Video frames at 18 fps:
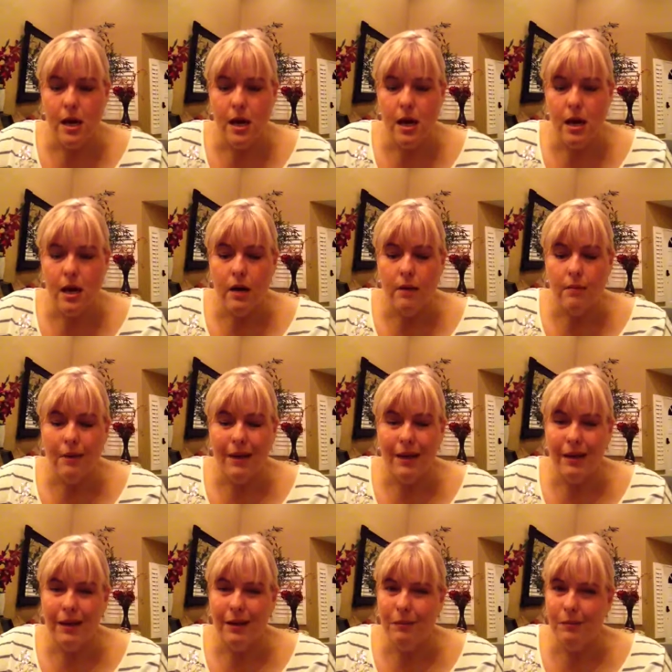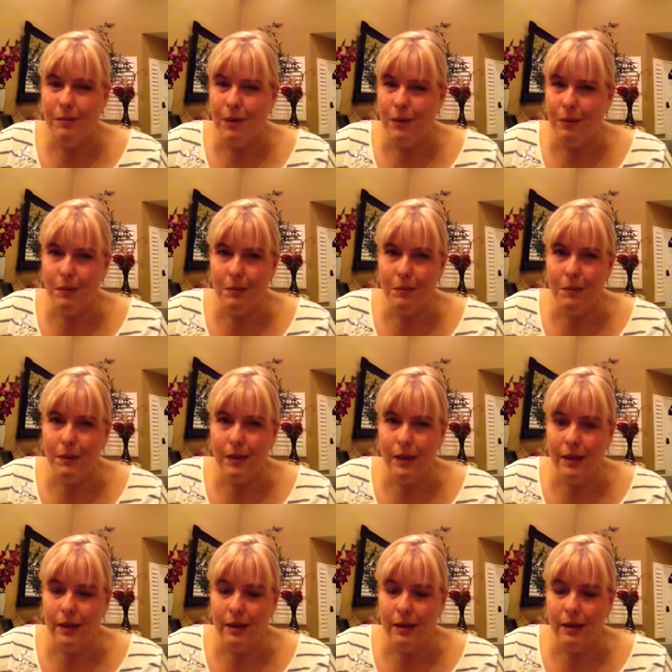Um, and I'm
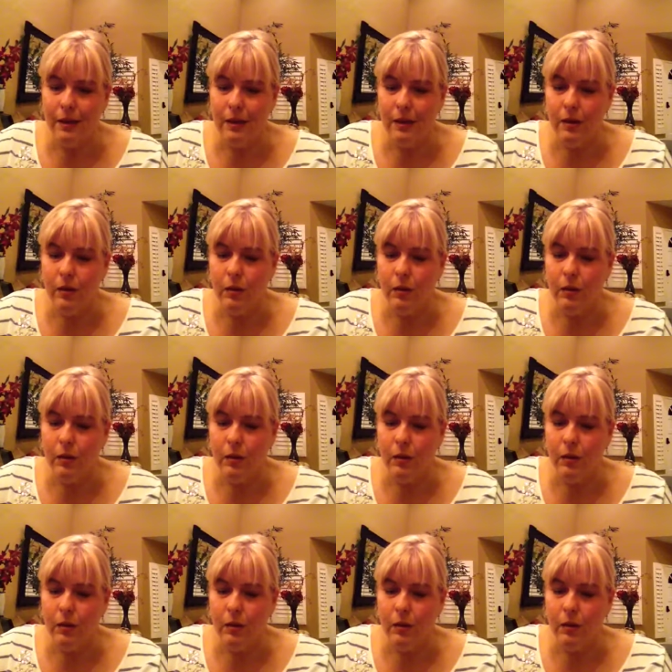probably uh,